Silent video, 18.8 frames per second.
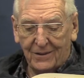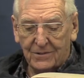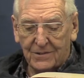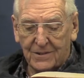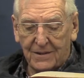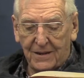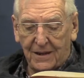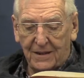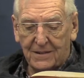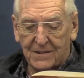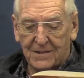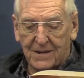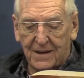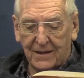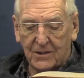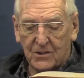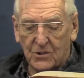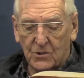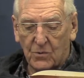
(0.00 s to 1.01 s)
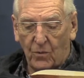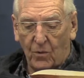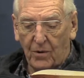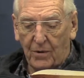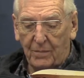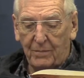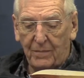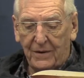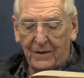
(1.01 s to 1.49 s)
the insects
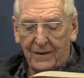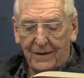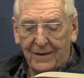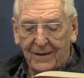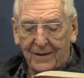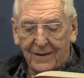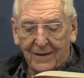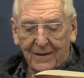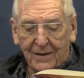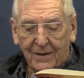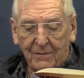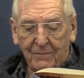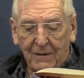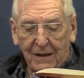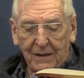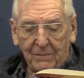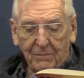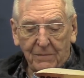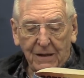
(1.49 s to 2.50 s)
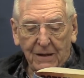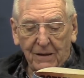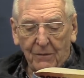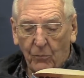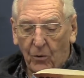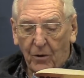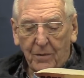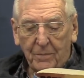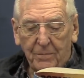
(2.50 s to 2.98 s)
warmed
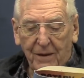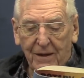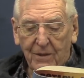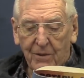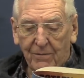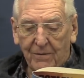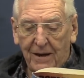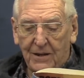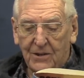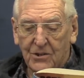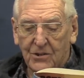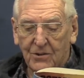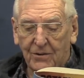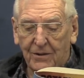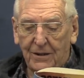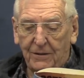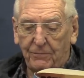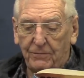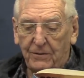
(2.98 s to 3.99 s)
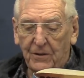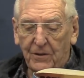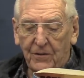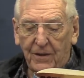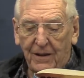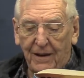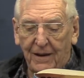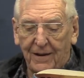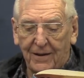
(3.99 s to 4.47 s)
by the rays, filled
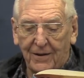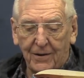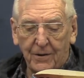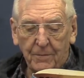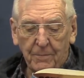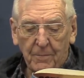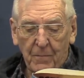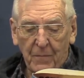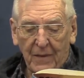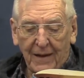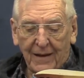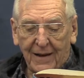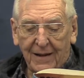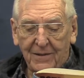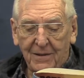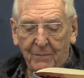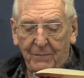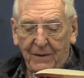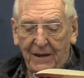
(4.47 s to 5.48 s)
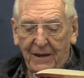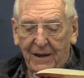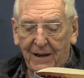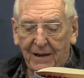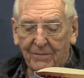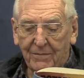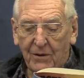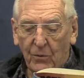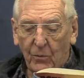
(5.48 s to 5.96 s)
the air, and the beating
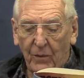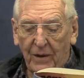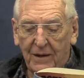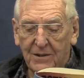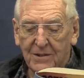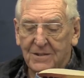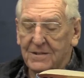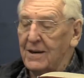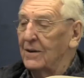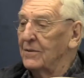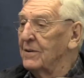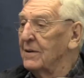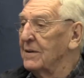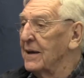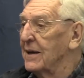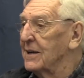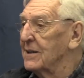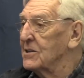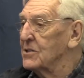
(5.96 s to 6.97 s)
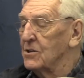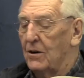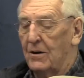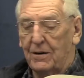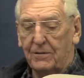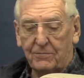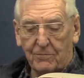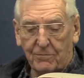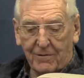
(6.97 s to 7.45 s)
of their wings sounded like a
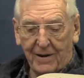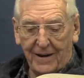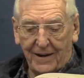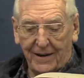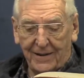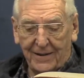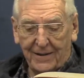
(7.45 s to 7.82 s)
soft rain.